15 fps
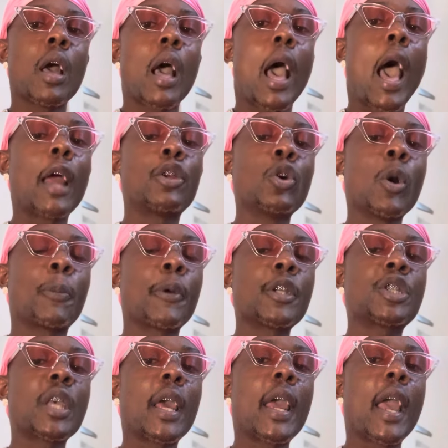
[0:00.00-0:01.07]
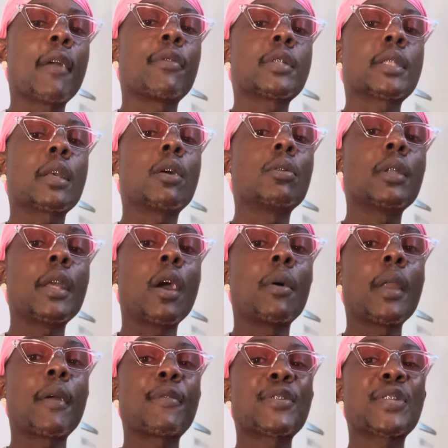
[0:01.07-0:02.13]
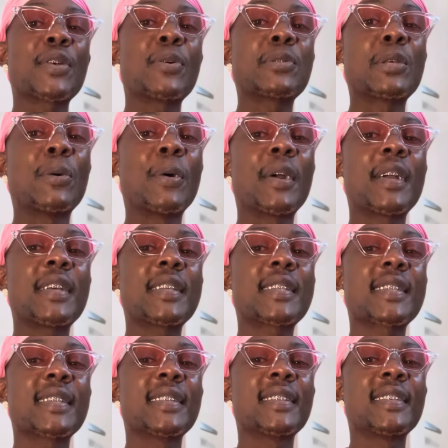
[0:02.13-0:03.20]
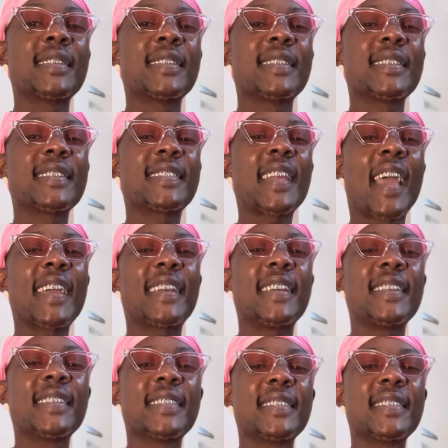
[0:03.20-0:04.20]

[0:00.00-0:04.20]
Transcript: I do appreciate every single Leo and every single Taurus. Thank you.